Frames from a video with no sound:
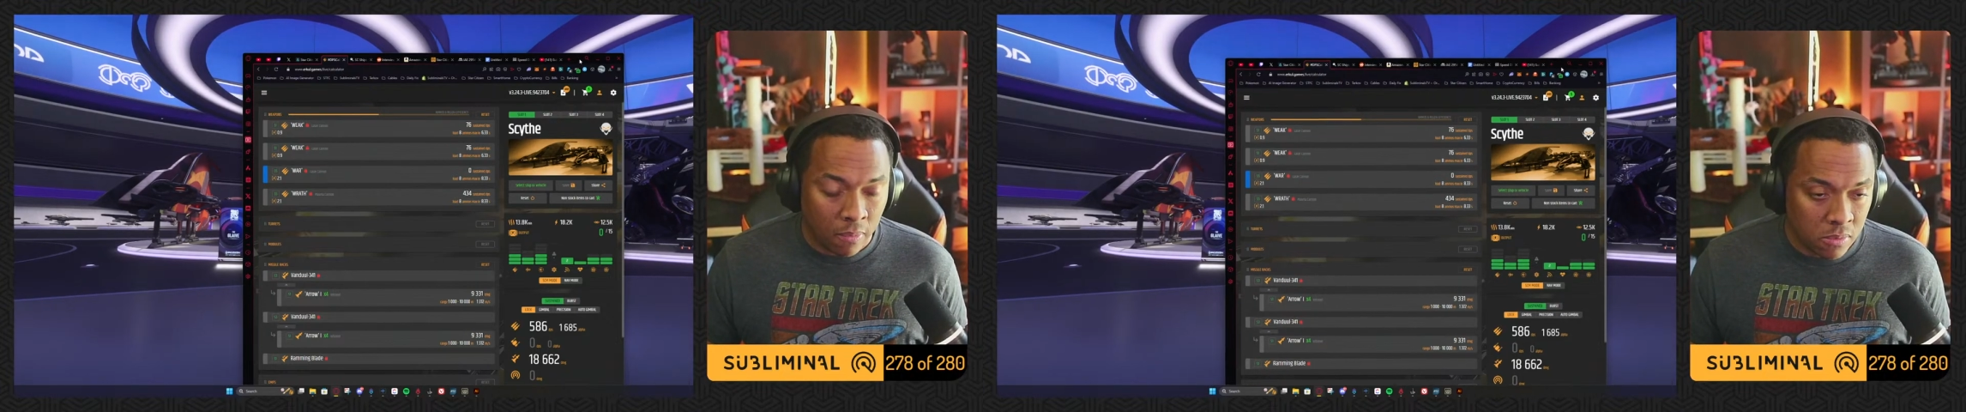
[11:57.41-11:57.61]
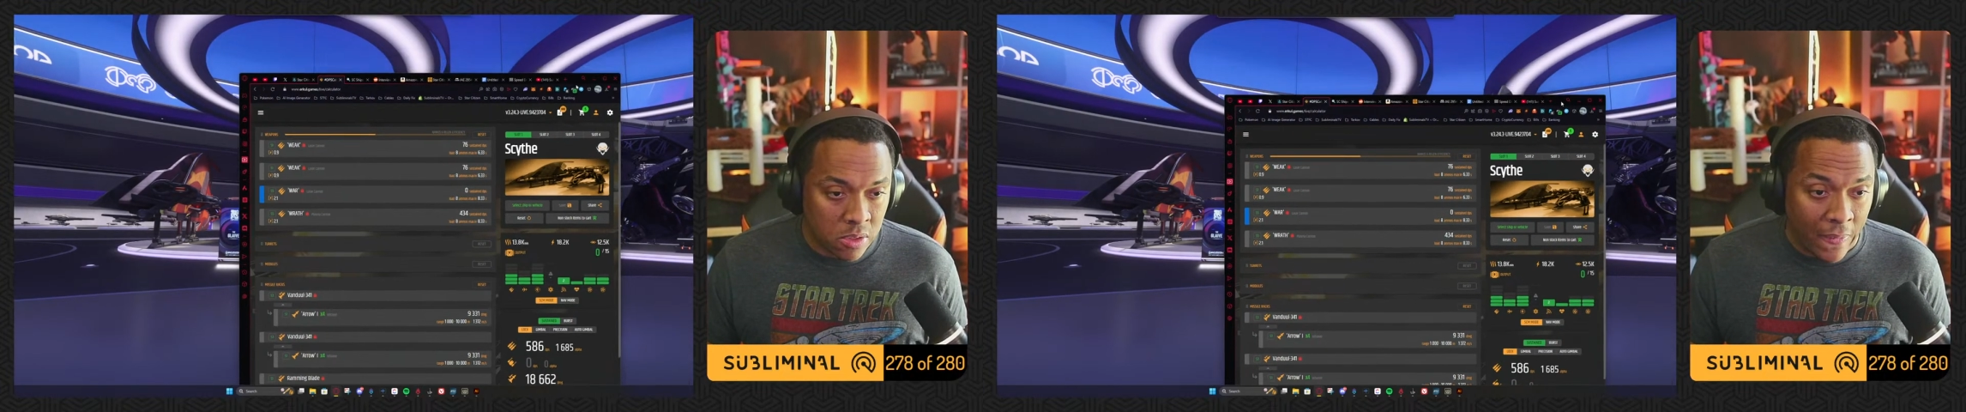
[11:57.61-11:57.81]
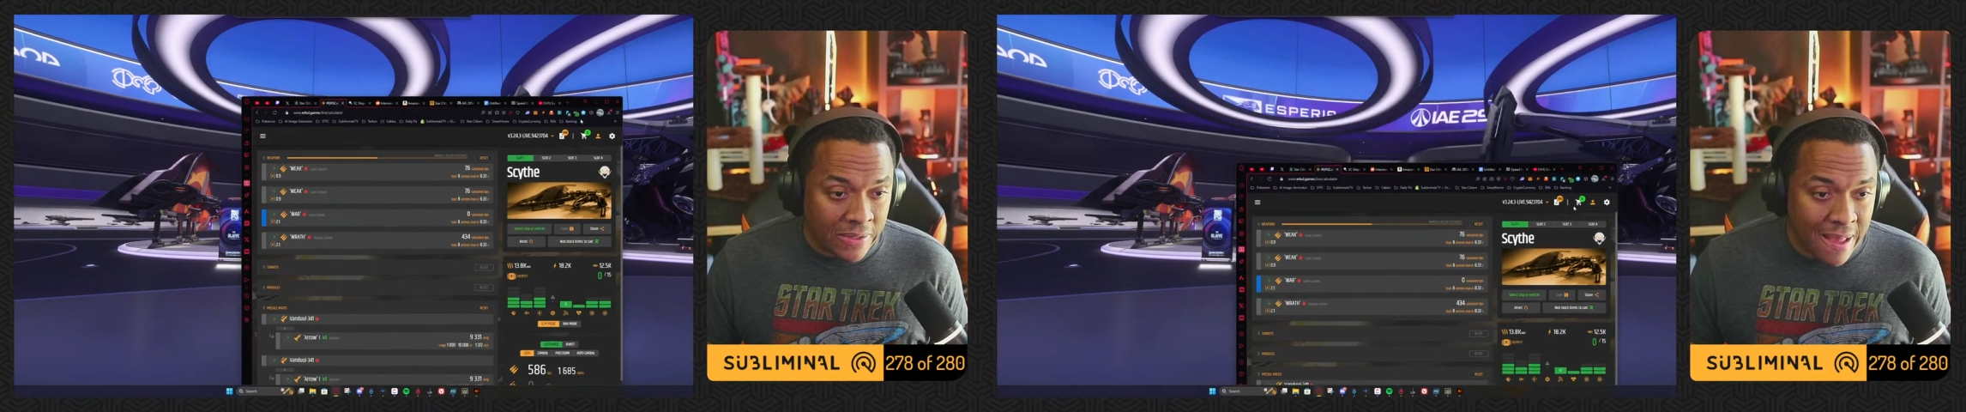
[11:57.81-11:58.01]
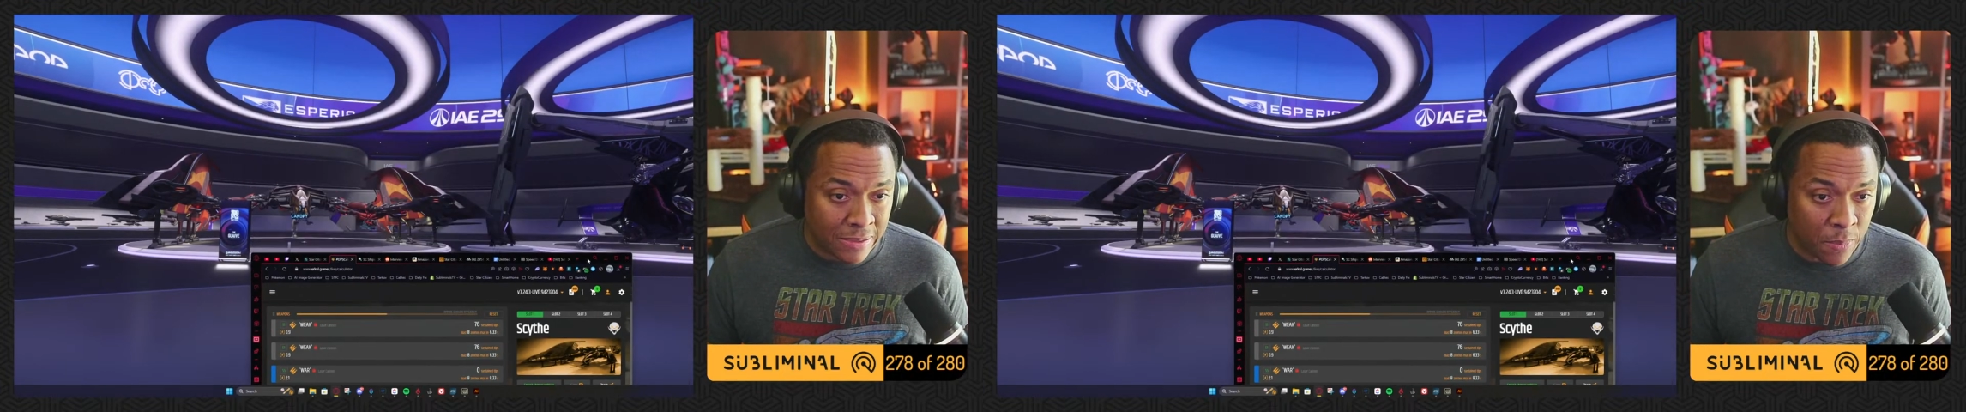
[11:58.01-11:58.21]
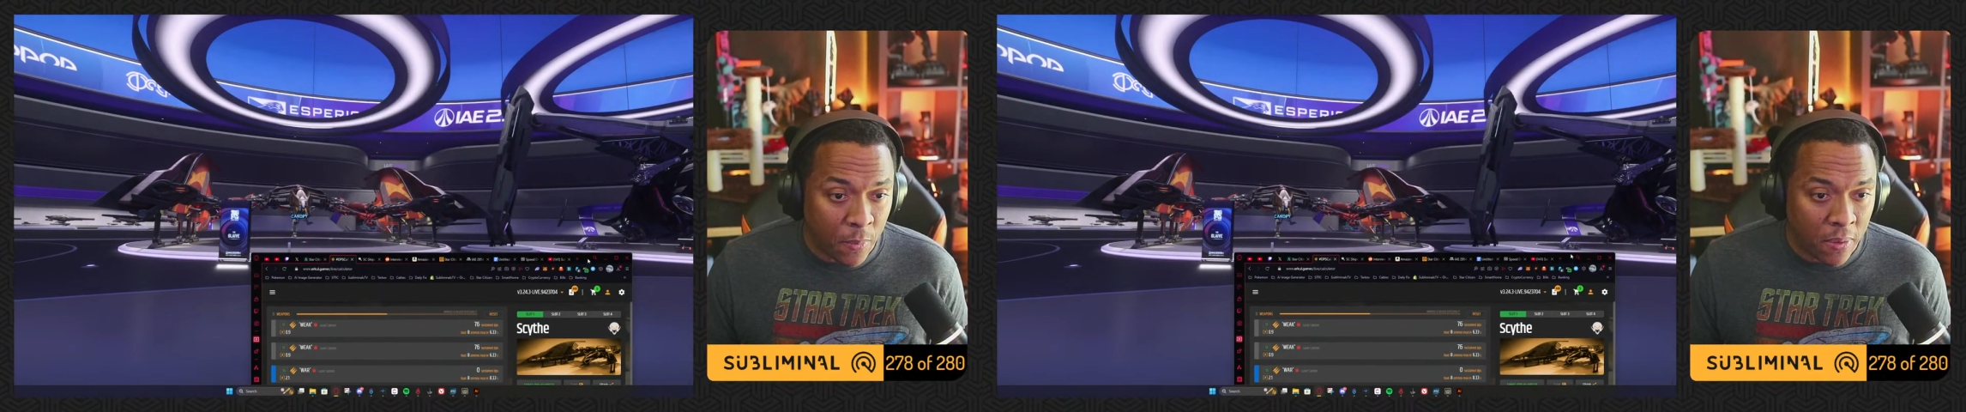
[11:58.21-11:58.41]
so it's
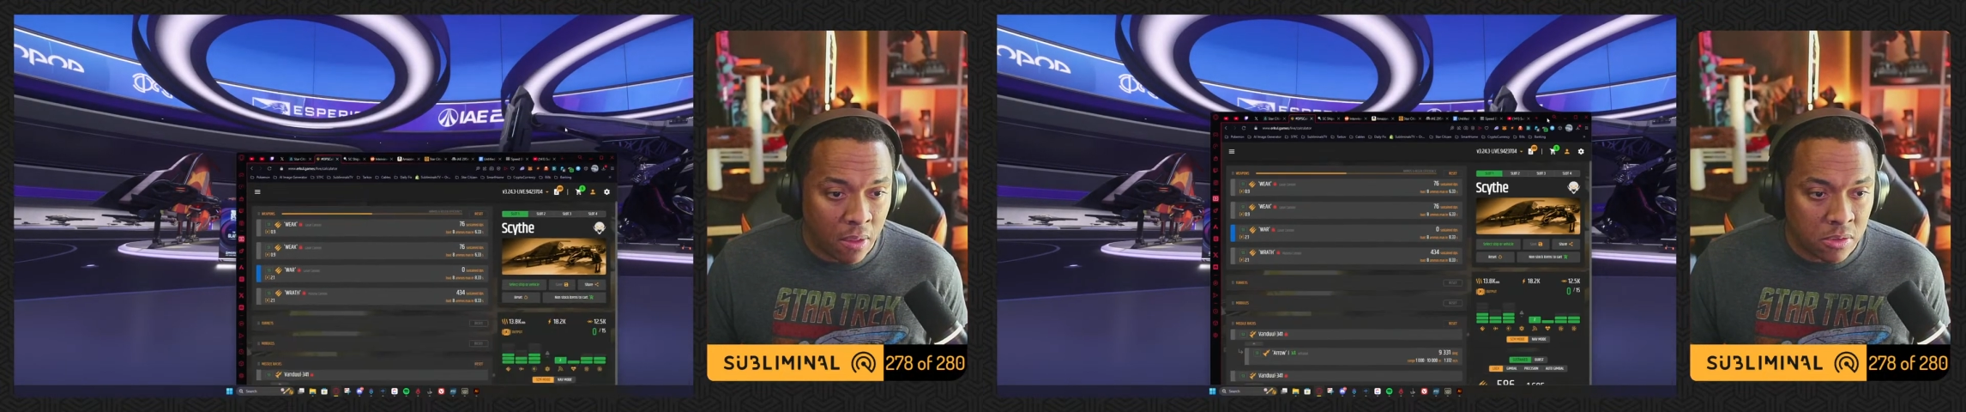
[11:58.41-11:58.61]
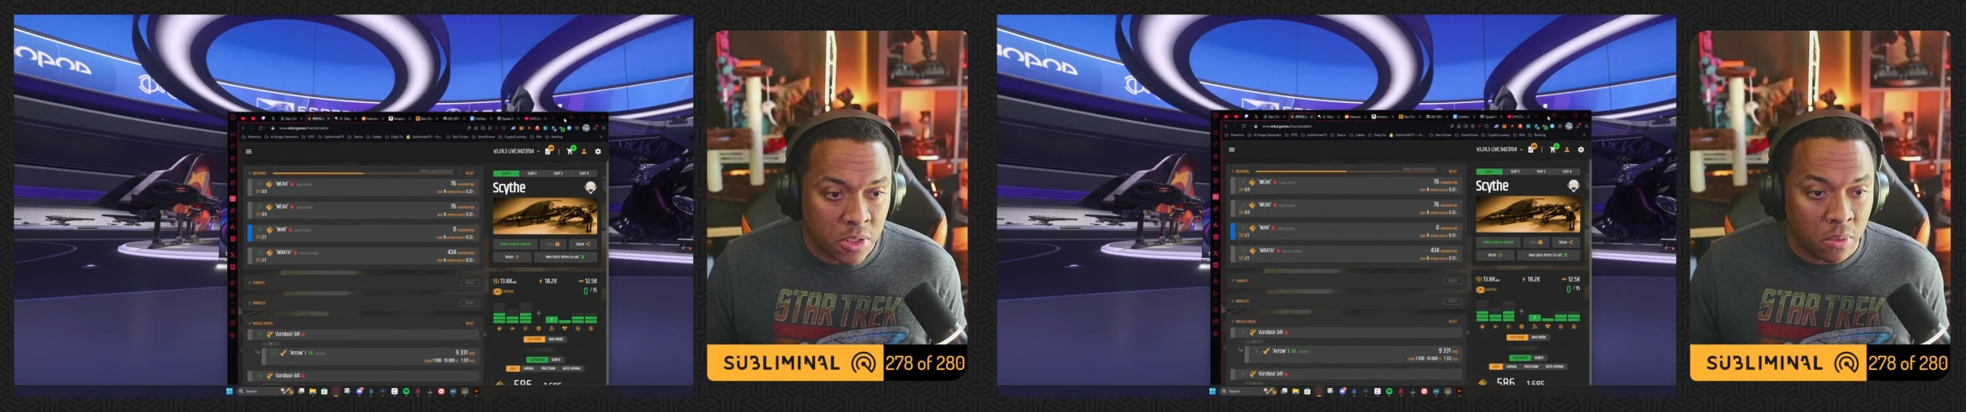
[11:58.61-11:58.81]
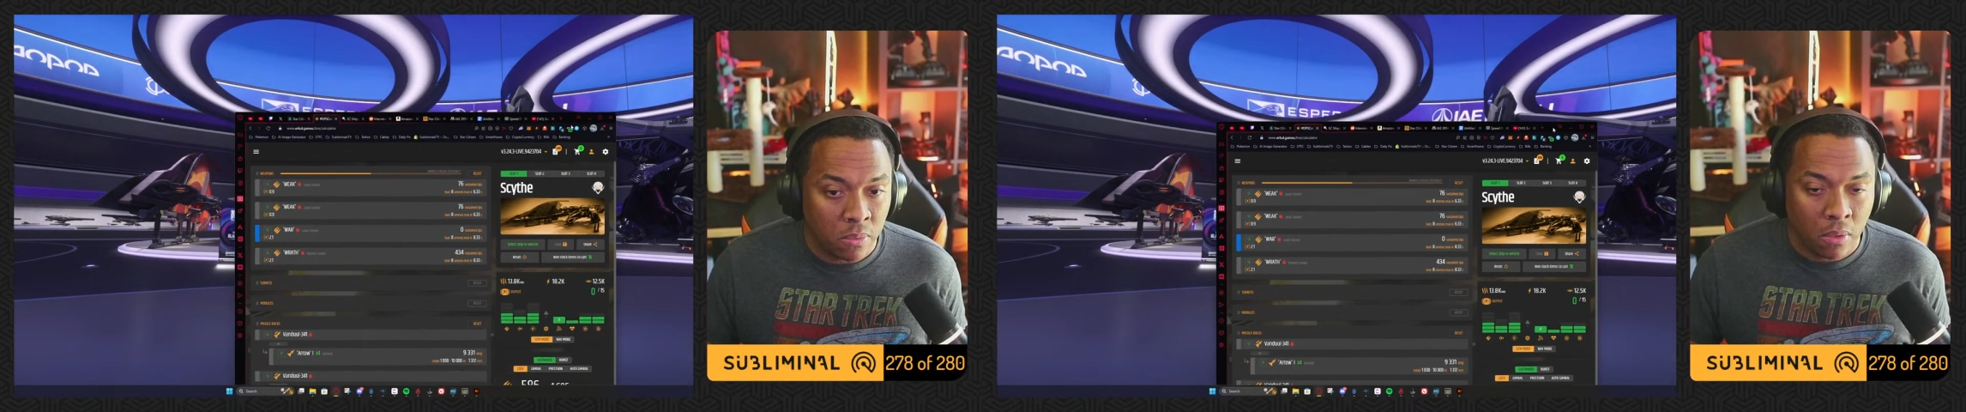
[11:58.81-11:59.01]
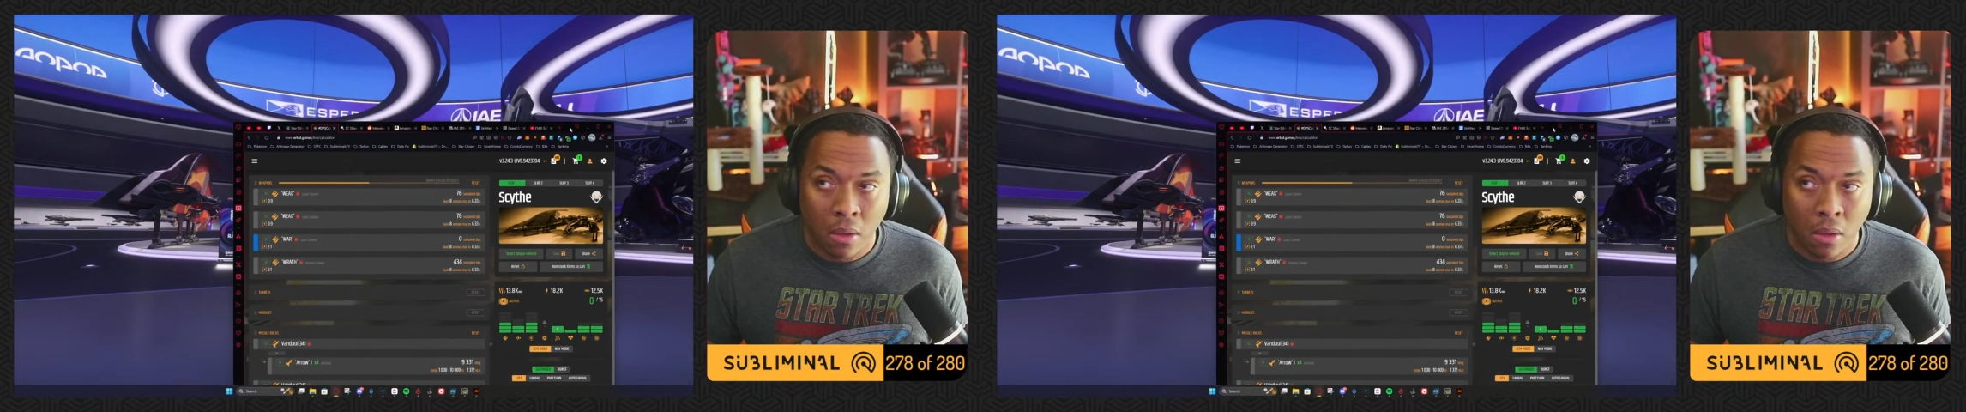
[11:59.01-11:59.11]
actually pretty good too.